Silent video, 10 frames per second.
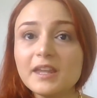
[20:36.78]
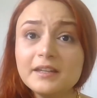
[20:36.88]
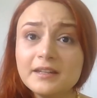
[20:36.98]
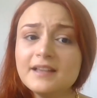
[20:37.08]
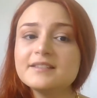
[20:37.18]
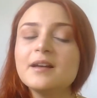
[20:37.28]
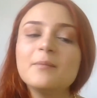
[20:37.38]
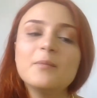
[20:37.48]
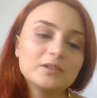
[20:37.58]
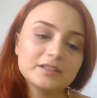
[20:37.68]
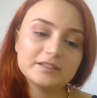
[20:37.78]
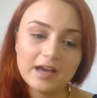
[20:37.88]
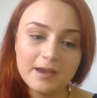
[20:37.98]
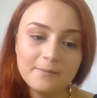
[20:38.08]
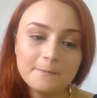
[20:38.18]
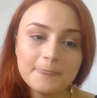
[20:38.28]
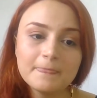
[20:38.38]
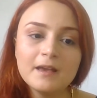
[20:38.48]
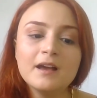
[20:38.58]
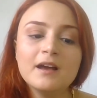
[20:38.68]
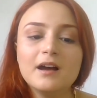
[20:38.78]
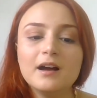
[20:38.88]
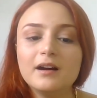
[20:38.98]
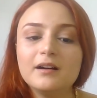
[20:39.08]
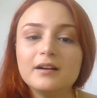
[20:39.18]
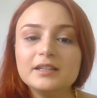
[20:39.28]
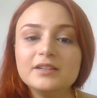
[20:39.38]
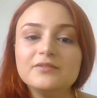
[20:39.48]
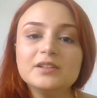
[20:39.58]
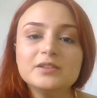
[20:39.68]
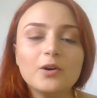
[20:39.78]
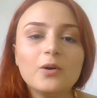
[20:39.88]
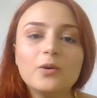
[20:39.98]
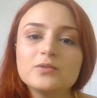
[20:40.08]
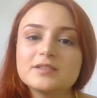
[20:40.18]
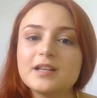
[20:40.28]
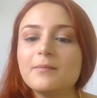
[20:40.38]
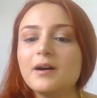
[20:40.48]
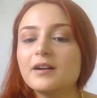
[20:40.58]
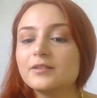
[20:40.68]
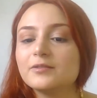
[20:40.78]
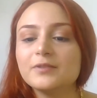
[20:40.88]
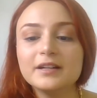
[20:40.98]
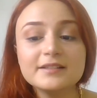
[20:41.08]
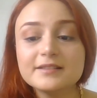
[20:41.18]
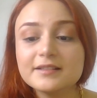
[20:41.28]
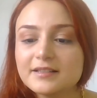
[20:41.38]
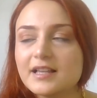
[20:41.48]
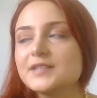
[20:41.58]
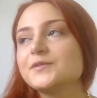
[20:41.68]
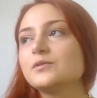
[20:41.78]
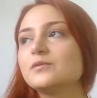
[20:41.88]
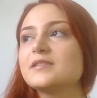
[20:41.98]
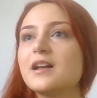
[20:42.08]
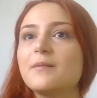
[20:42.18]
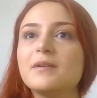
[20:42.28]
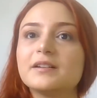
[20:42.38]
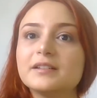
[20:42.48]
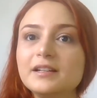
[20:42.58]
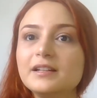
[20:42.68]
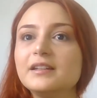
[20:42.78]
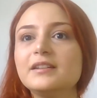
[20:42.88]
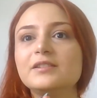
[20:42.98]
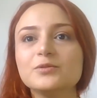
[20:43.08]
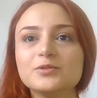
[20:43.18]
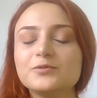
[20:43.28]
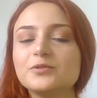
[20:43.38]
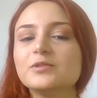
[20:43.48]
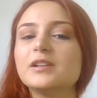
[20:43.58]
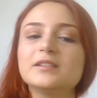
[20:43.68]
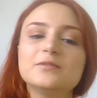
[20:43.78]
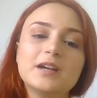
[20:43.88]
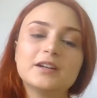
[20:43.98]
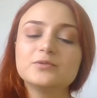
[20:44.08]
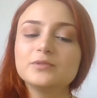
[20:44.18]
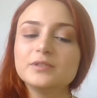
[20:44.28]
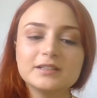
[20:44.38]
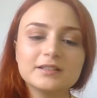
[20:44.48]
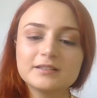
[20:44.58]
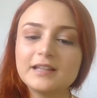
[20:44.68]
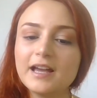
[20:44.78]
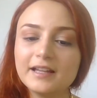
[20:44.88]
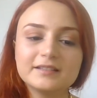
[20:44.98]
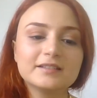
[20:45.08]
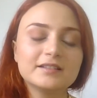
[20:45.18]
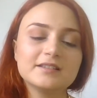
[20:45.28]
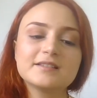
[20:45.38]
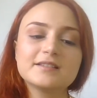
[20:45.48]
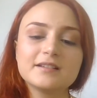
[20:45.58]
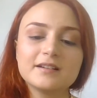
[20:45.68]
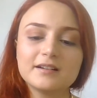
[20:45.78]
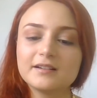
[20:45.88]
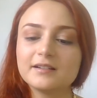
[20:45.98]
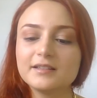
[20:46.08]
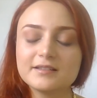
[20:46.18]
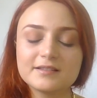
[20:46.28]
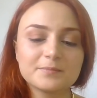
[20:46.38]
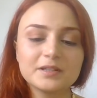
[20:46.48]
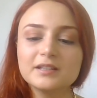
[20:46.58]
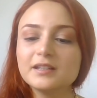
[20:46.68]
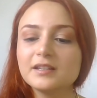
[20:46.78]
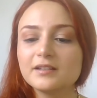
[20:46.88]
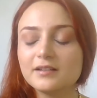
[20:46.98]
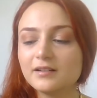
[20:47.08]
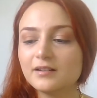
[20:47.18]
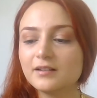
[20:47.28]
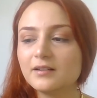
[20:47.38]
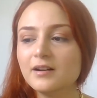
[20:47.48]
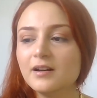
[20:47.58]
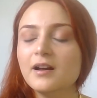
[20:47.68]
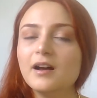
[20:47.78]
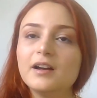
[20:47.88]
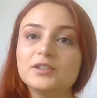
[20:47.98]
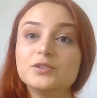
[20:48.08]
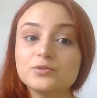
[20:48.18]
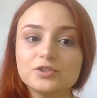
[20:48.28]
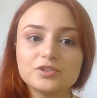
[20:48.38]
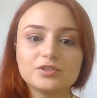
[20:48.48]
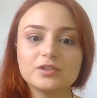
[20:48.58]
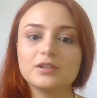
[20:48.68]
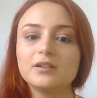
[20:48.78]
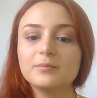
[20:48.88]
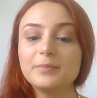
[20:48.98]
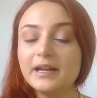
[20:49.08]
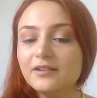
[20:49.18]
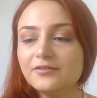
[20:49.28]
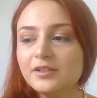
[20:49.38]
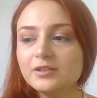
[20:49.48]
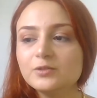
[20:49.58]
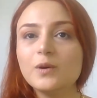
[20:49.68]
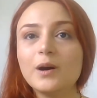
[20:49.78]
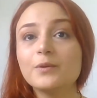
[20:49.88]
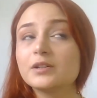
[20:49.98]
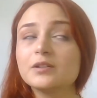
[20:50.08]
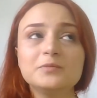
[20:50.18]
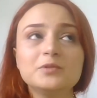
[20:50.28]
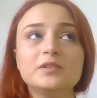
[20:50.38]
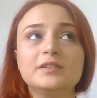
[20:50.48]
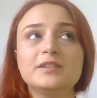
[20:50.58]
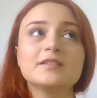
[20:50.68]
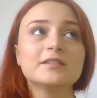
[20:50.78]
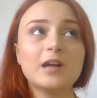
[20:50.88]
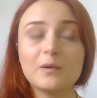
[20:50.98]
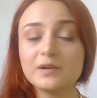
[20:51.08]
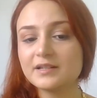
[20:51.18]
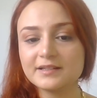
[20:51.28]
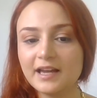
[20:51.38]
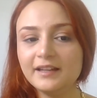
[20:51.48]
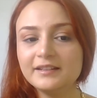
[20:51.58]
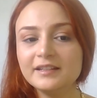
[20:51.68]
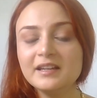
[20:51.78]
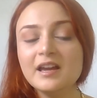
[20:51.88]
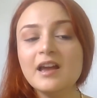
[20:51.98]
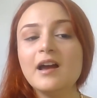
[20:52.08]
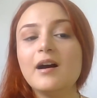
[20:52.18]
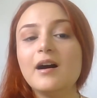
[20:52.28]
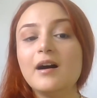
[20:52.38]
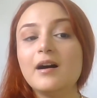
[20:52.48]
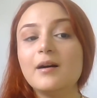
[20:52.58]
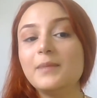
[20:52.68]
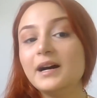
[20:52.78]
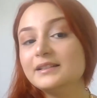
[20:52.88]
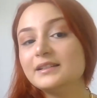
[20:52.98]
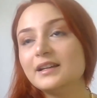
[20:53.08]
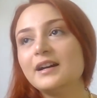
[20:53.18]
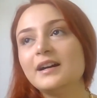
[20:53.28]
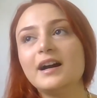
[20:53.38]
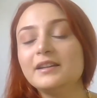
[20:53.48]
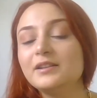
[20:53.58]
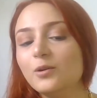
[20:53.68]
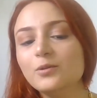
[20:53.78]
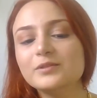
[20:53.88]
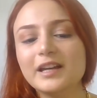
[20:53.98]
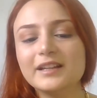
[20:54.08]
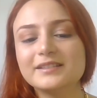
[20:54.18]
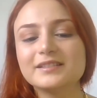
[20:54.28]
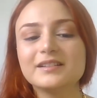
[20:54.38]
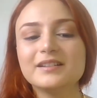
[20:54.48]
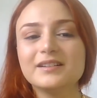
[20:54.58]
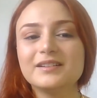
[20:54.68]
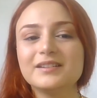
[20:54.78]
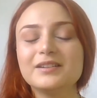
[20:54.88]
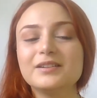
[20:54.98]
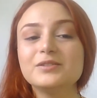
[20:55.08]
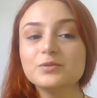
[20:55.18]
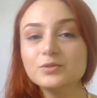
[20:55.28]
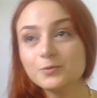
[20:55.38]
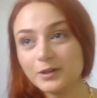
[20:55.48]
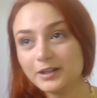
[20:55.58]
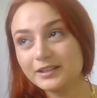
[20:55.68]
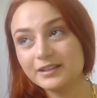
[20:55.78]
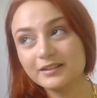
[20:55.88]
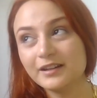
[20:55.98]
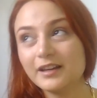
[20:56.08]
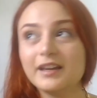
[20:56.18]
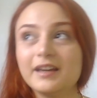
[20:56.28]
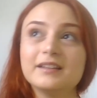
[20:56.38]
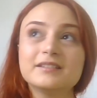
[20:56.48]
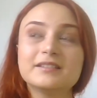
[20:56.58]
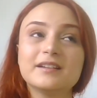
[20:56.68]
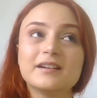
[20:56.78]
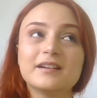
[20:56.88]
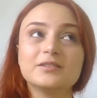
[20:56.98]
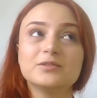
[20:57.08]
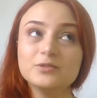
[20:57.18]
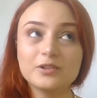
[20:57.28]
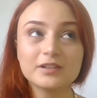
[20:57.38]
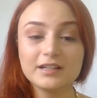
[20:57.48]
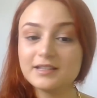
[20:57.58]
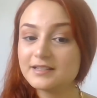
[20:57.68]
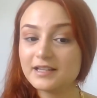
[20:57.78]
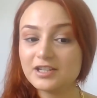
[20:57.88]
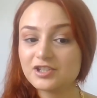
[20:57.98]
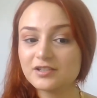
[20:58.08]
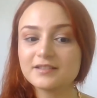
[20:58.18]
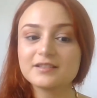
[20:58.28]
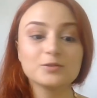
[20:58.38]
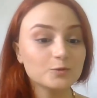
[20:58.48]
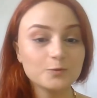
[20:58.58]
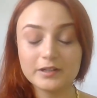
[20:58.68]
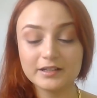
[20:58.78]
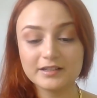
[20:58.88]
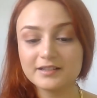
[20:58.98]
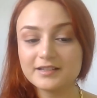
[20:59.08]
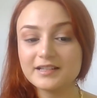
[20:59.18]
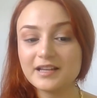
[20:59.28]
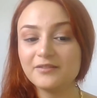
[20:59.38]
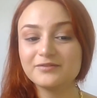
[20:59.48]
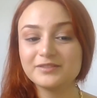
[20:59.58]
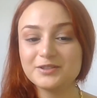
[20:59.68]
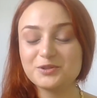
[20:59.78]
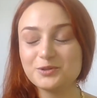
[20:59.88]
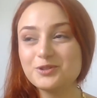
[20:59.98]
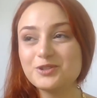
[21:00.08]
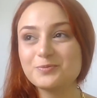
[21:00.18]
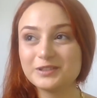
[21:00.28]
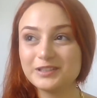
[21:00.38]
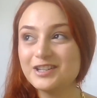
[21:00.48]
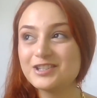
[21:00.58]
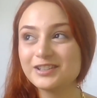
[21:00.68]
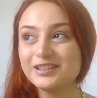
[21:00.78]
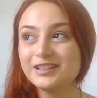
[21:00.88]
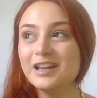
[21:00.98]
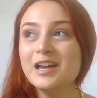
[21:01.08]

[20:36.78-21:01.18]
enhance them all the time. Uh, even though some are very successful, some are really useful, and we are doing that. It's uh, it's bringing uh, a huge uh, benefit to our communities and our society. but I know that youth work and uh, youth organizations, youth workers have this huge potential